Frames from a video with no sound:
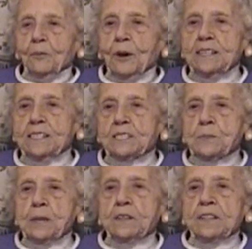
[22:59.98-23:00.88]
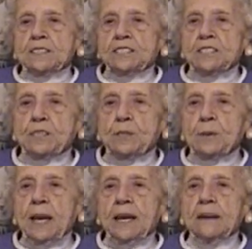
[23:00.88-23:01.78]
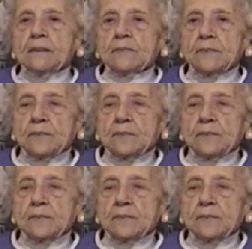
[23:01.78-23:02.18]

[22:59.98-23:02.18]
what experience do you have?